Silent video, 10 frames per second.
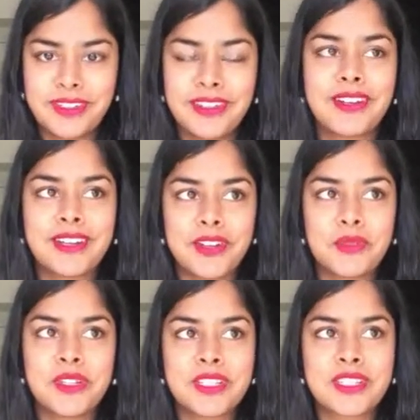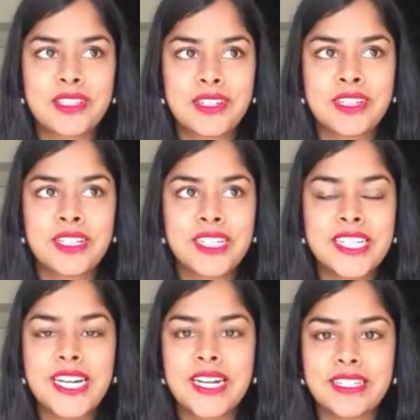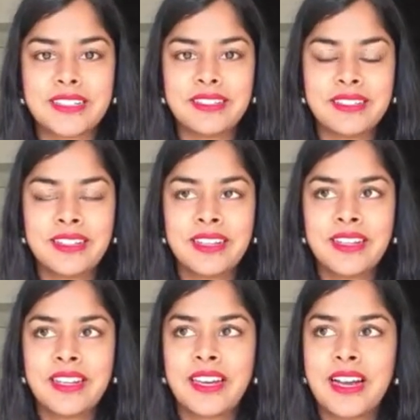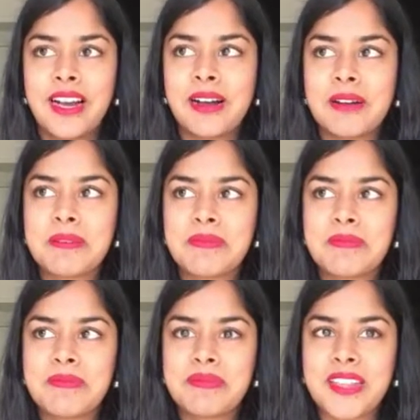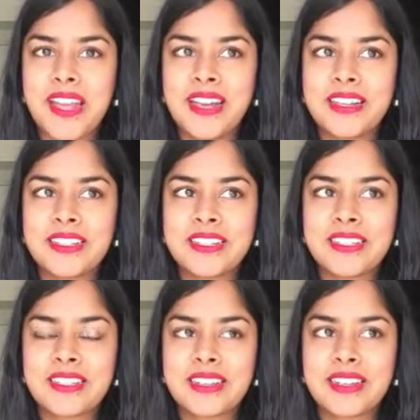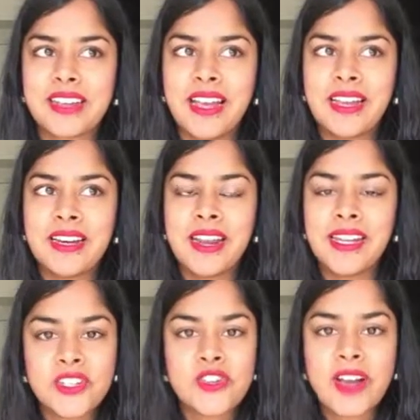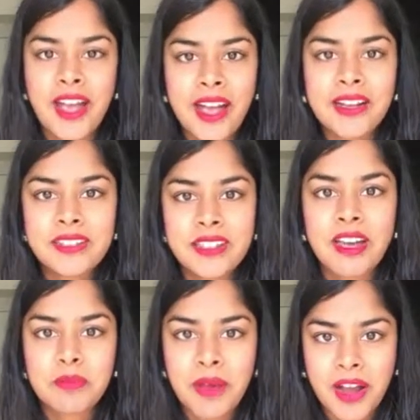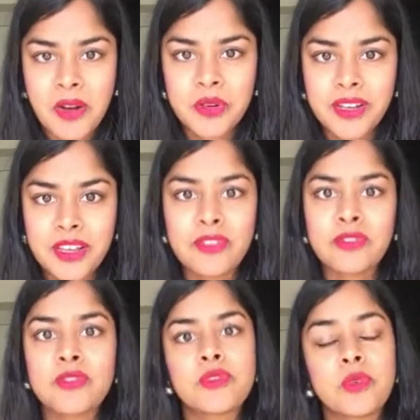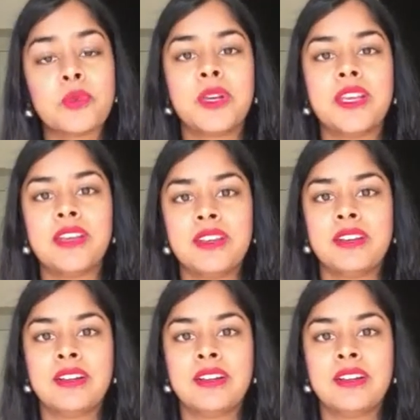like it was done. And nature has that power if we